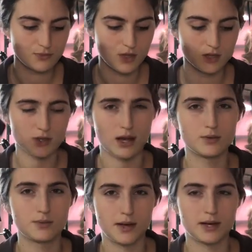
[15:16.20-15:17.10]
So I
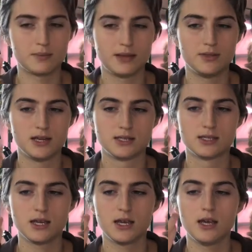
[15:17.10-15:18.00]
would recommend this
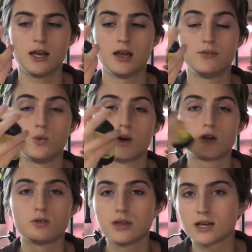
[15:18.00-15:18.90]
if you want to go
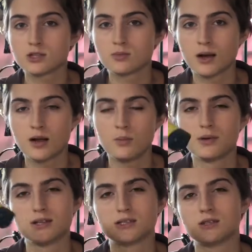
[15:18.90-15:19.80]
the extra mile, but
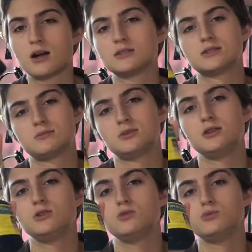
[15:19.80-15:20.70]
it's not something
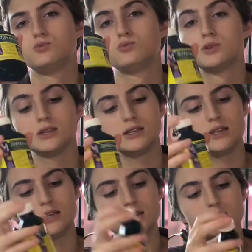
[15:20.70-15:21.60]
you really
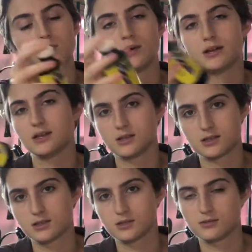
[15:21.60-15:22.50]
need, but
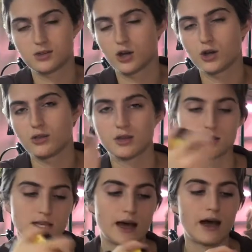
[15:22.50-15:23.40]
it's a good thing to
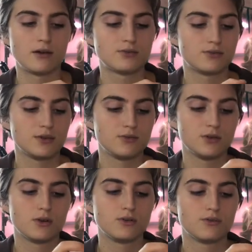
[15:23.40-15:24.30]
have if
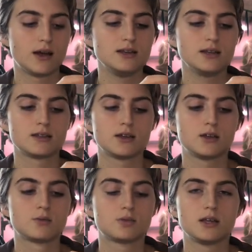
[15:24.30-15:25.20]
you're finding that your
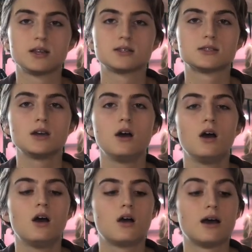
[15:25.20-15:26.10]
plants
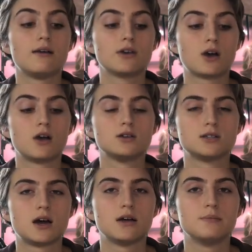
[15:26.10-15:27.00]
are having a hard
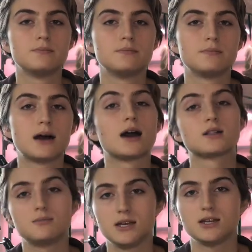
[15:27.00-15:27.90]
time
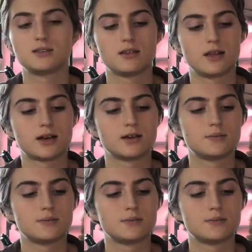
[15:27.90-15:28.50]
acclimating to the Leca.